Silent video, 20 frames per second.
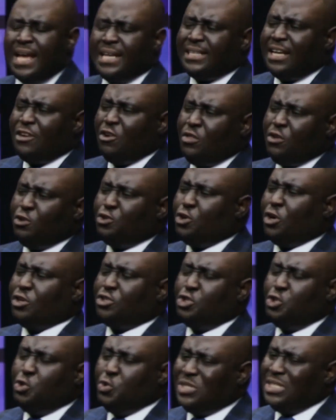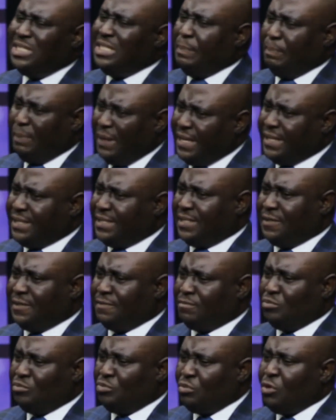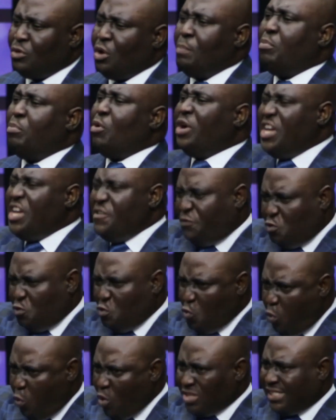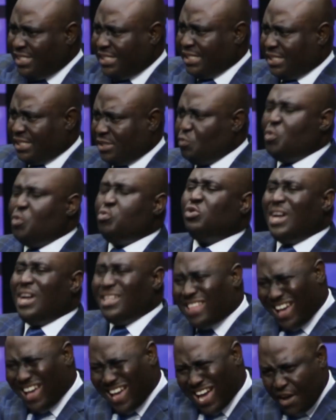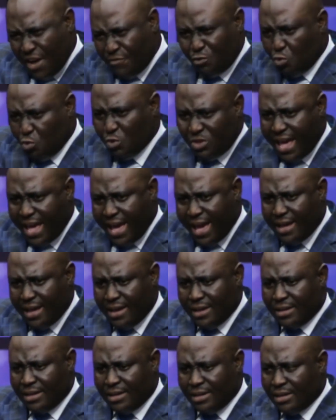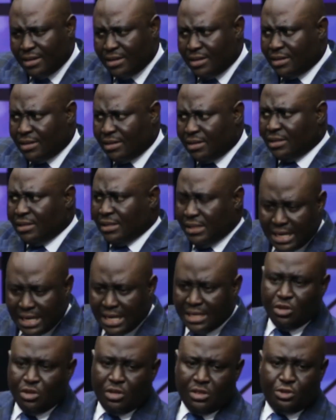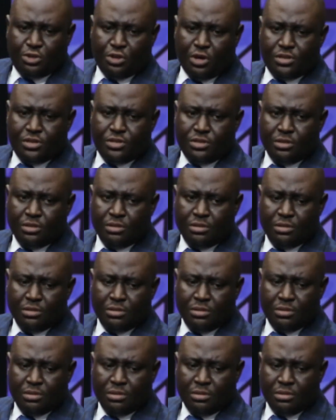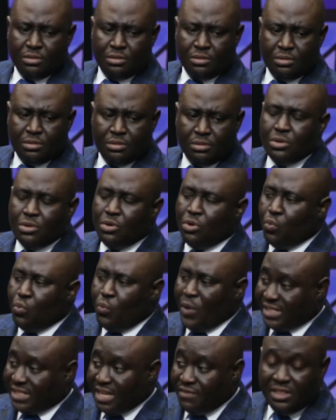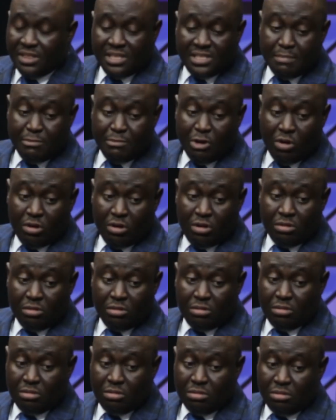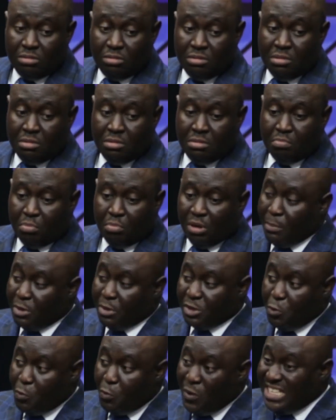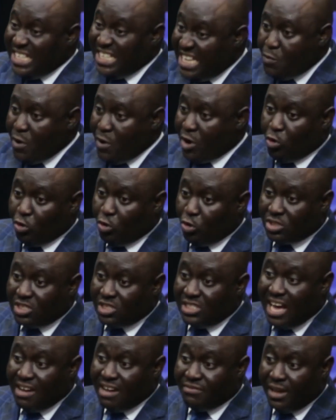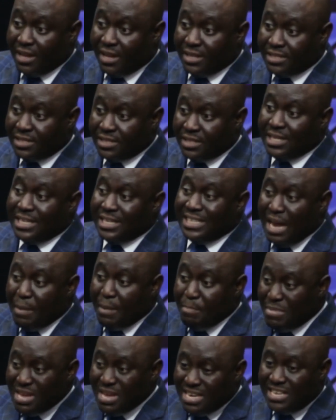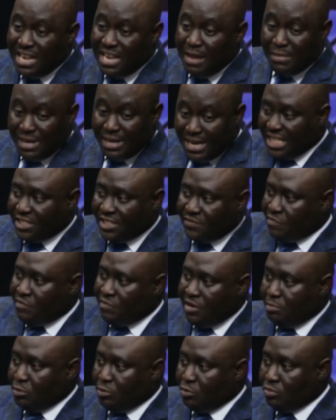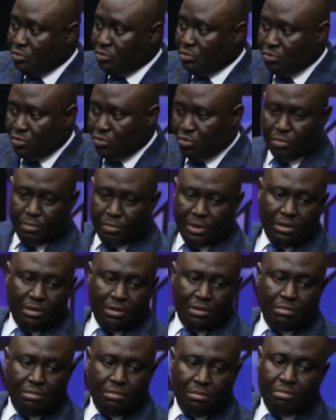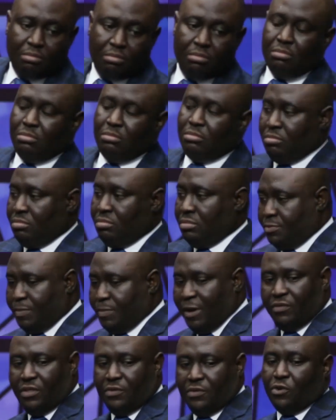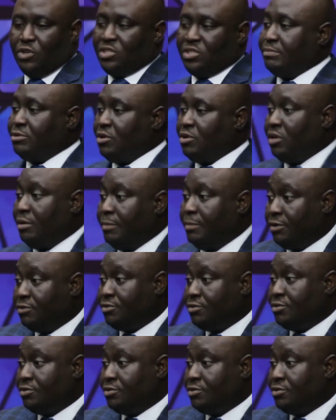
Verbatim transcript: there's another church using the place. But if you want it, we would rather have you there than the other church. We are serving the same God. But there must be way they were conducting their affairs that made them less favorable to me. It's part of the force I'm talking about.